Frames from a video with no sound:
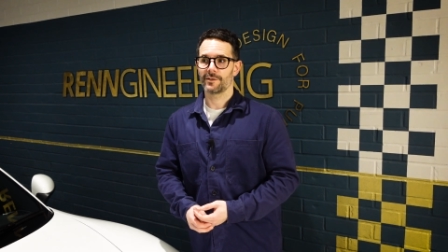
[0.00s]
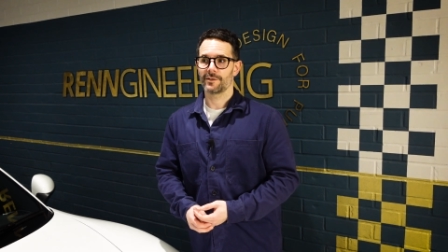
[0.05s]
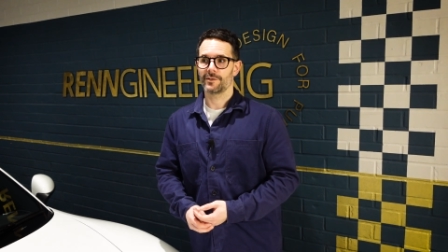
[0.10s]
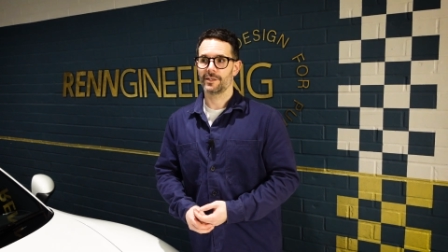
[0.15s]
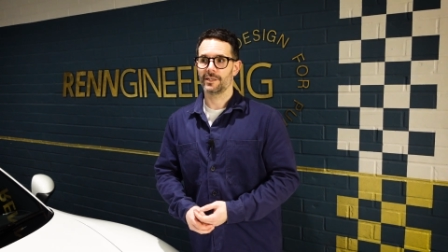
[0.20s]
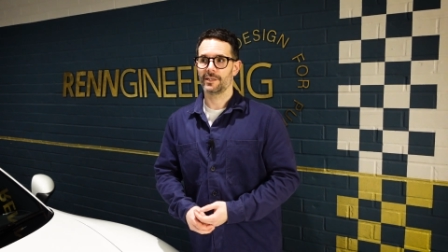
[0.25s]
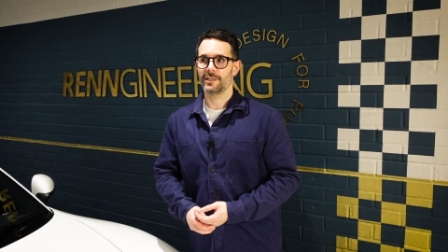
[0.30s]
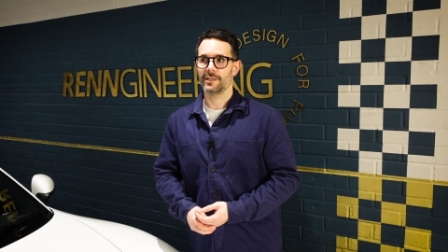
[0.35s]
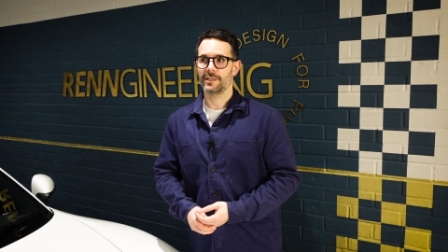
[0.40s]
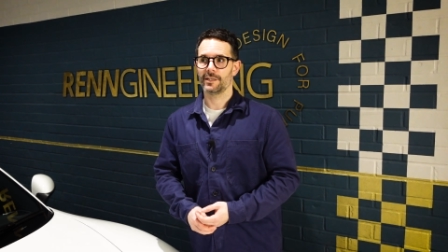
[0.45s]

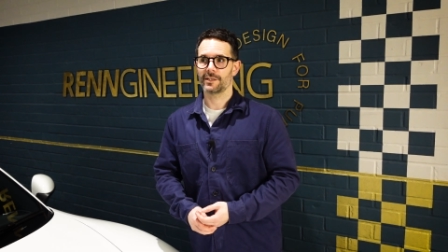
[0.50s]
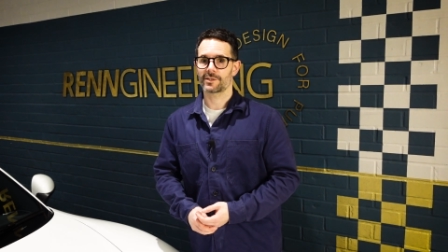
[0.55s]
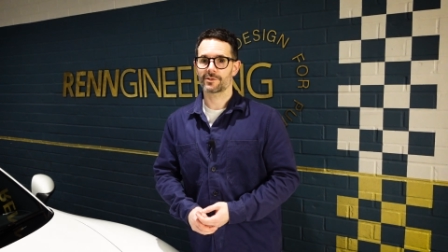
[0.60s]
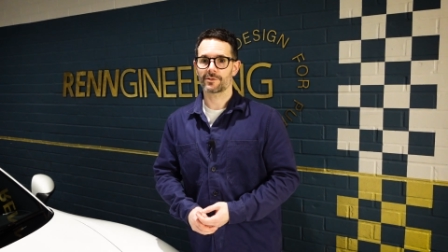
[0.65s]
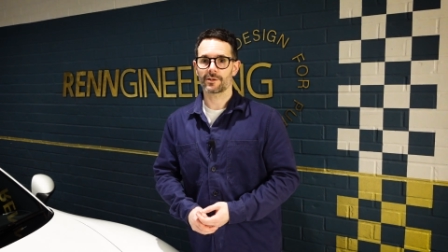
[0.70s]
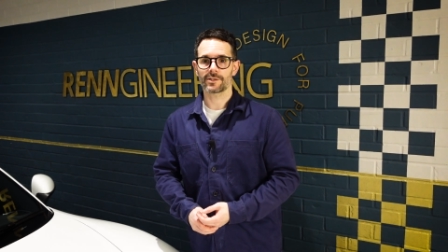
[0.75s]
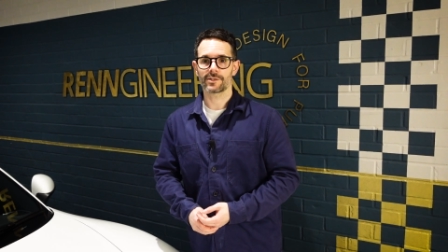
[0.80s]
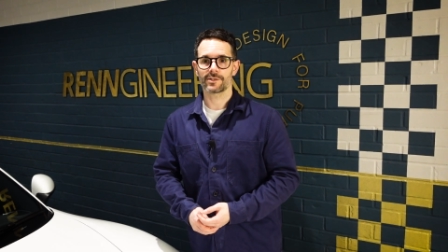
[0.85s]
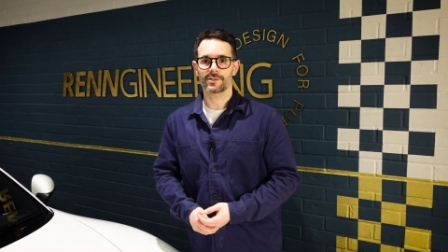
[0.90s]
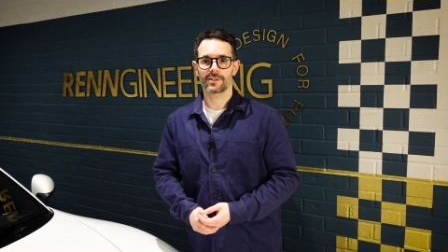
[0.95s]
The
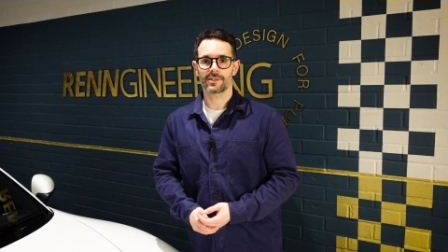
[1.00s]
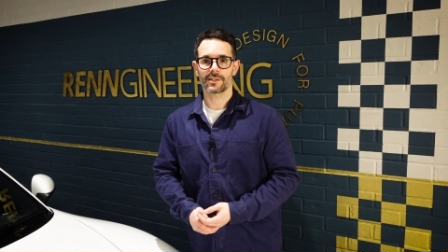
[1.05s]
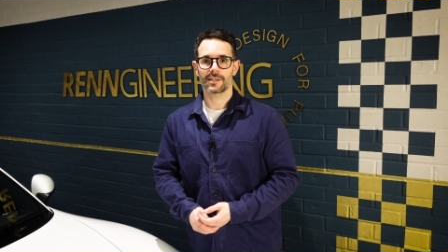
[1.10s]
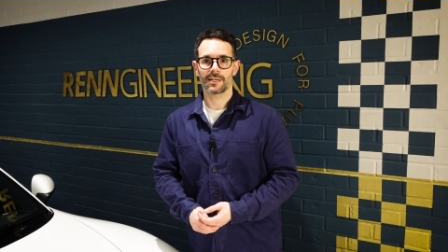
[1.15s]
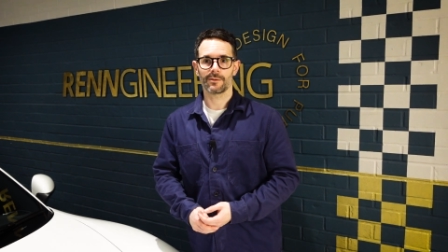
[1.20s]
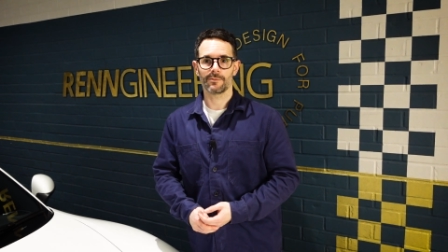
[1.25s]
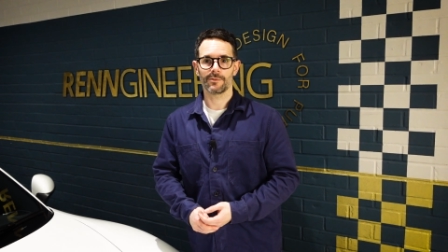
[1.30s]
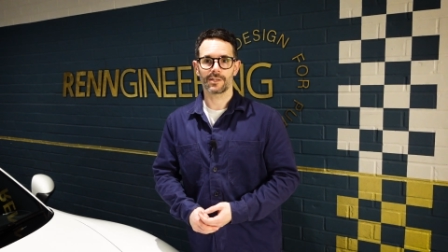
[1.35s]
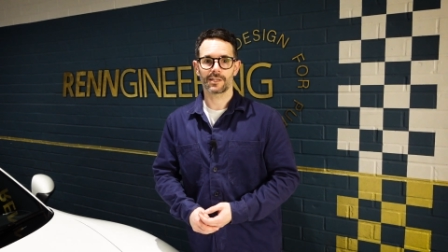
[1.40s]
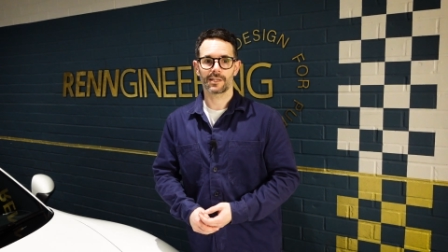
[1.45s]
instructions that
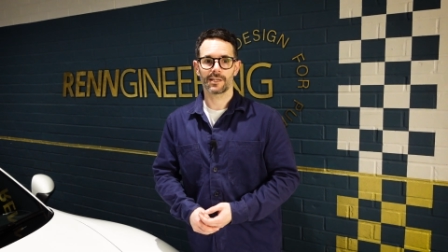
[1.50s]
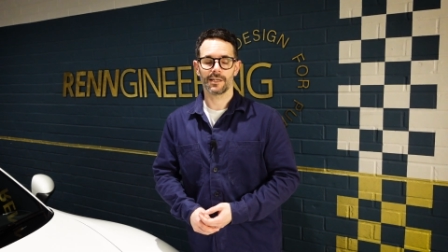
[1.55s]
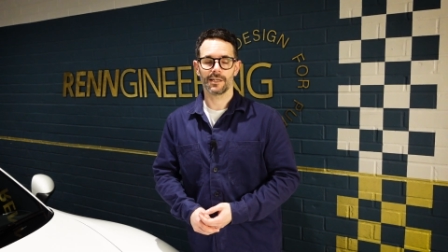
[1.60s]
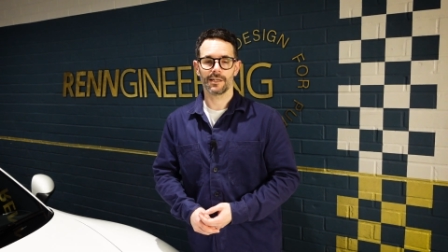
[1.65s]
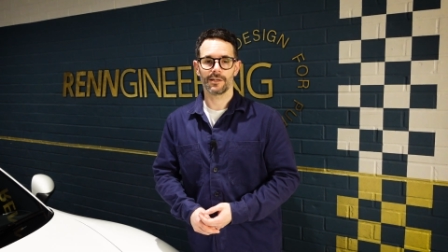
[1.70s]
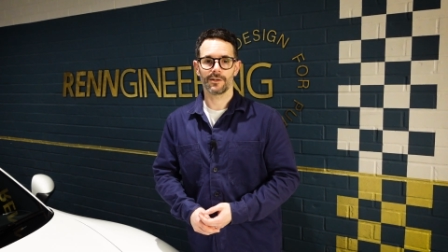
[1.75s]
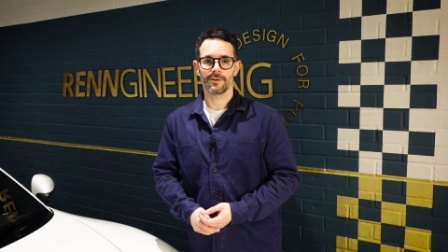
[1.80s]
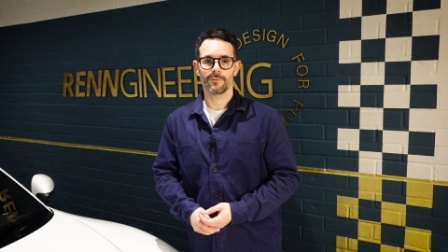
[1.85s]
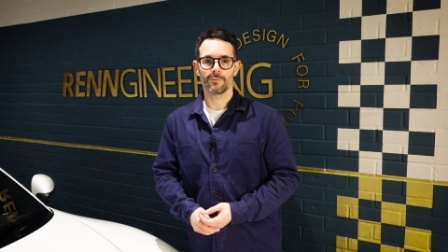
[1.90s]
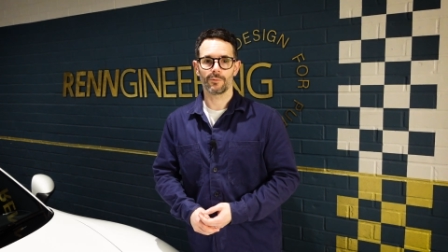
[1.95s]
came with the
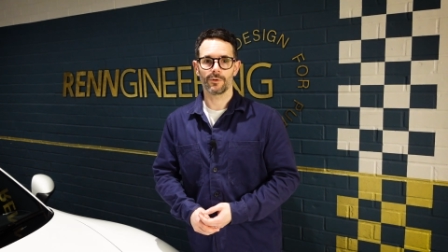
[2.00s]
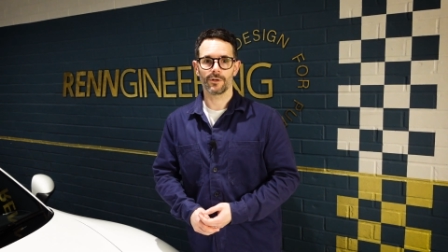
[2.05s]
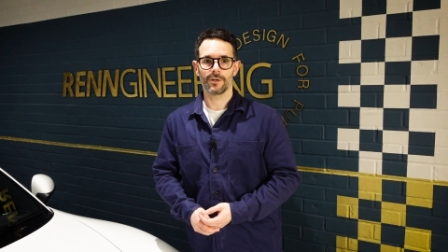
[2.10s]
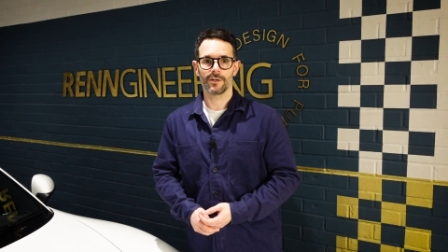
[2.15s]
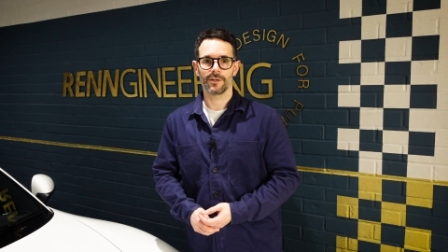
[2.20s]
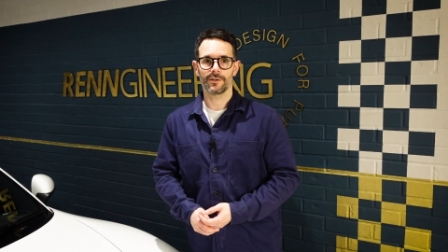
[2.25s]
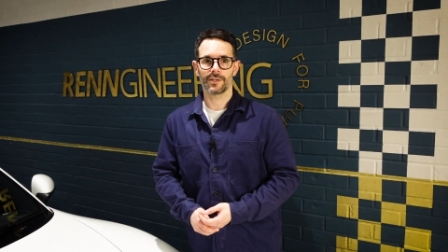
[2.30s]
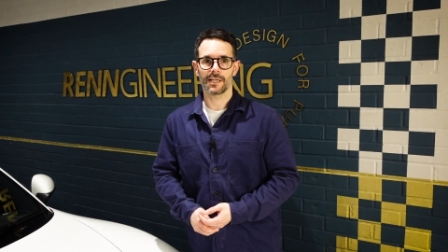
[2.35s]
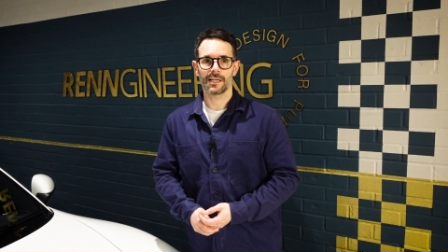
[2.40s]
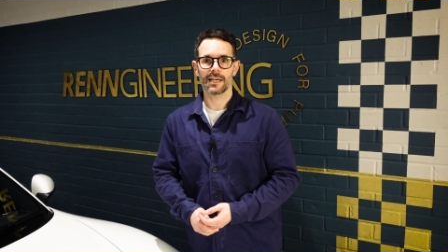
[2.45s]
kit
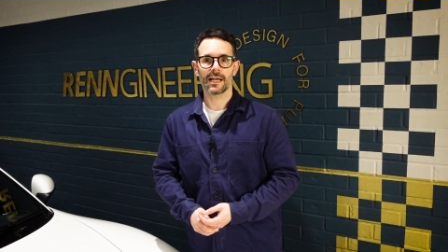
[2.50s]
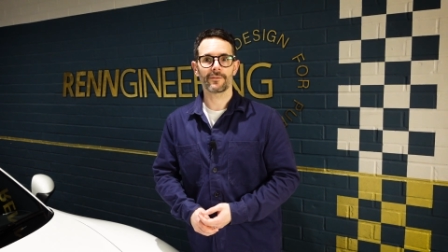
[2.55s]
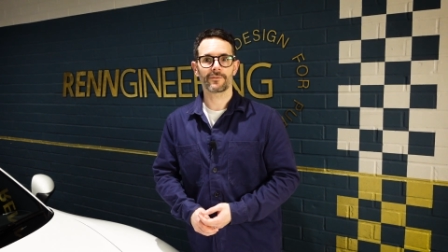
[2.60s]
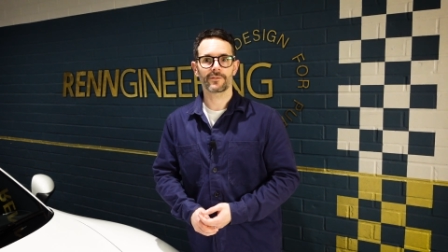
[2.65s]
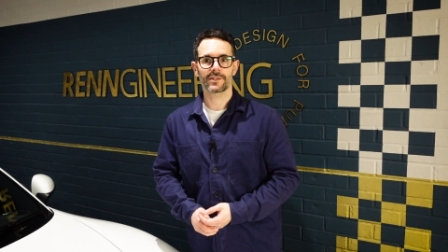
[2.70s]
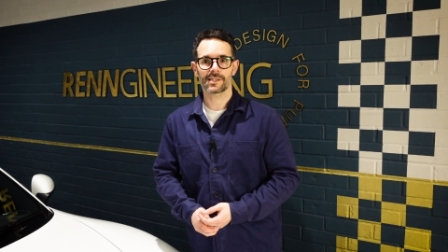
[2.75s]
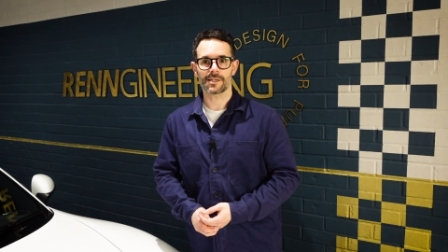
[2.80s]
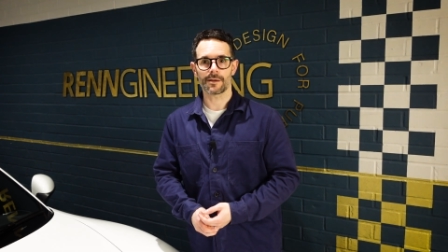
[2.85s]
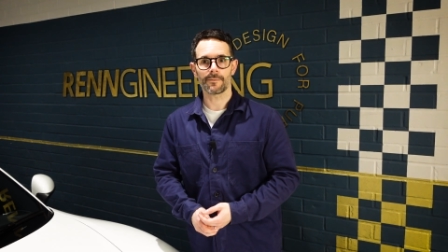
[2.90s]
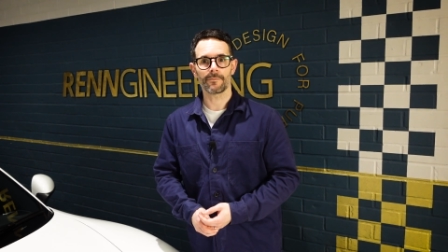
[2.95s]
they
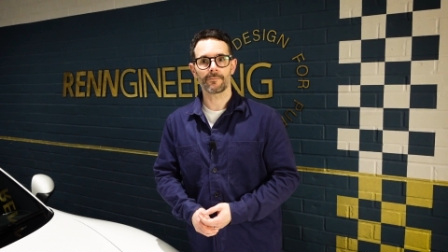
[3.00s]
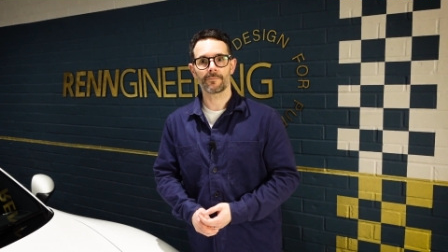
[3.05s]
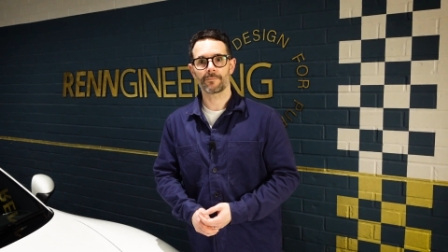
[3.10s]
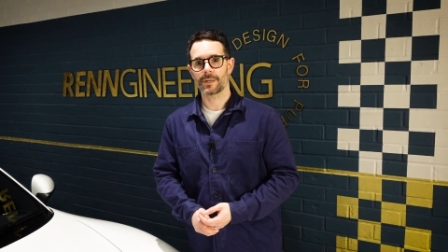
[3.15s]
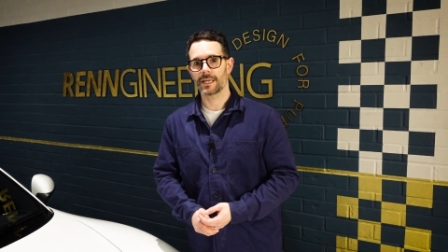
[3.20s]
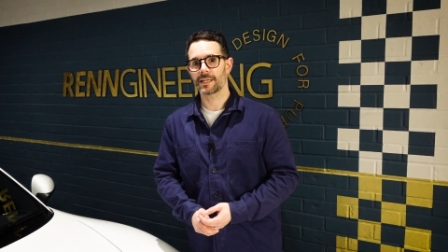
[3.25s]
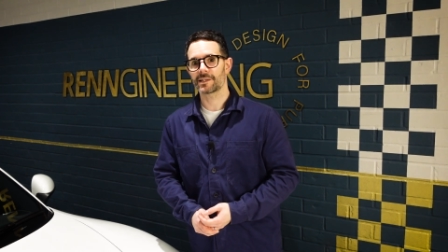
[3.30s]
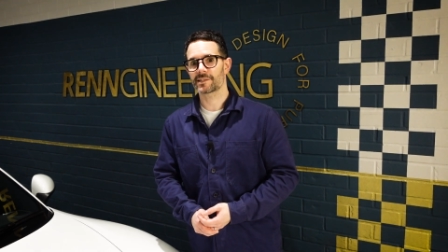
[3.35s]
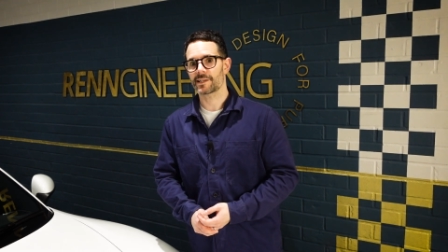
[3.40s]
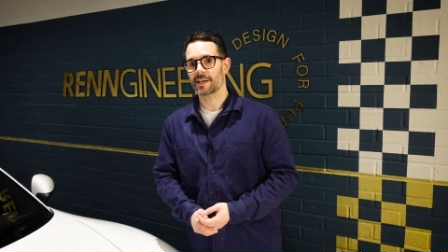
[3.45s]
left some
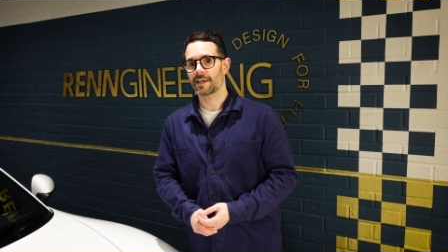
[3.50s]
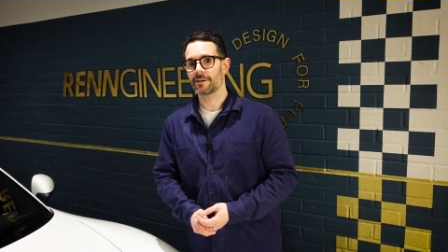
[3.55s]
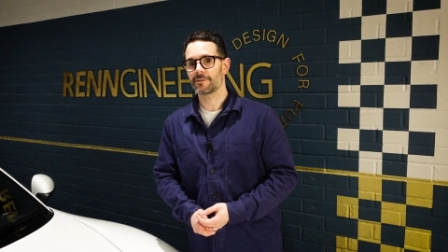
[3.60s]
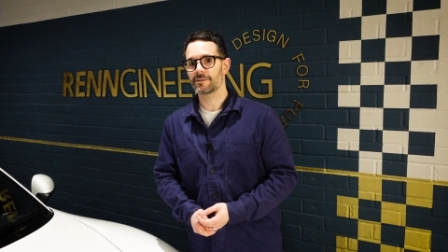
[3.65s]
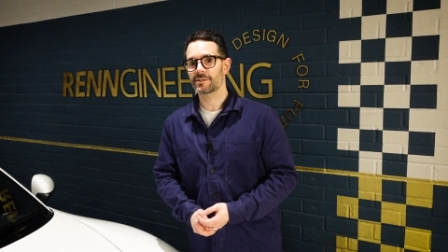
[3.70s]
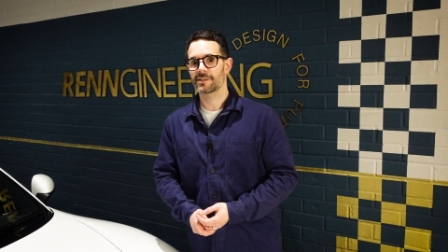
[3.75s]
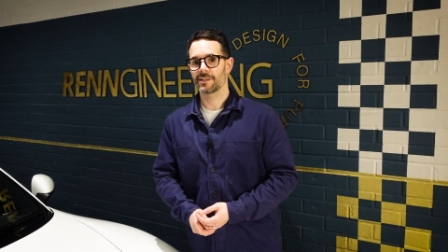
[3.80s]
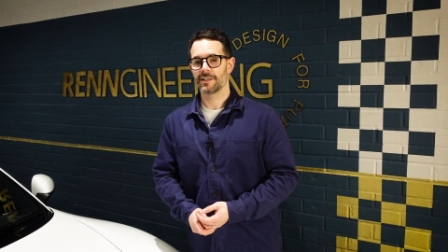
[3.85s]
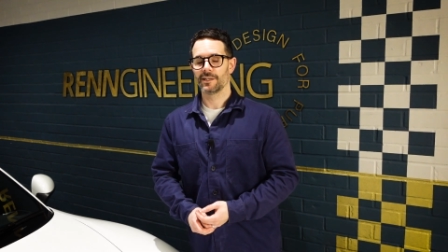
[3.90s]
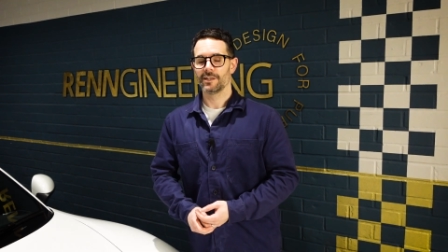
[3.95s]
bits
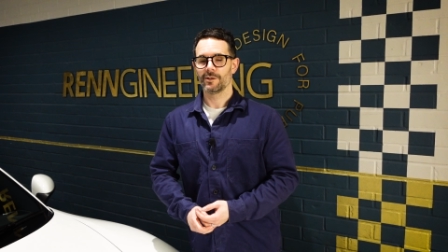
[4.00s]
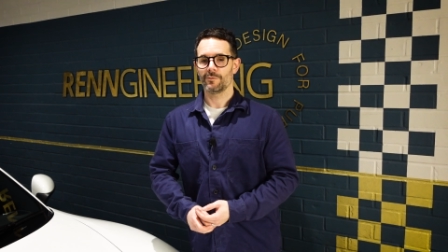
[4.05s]
out,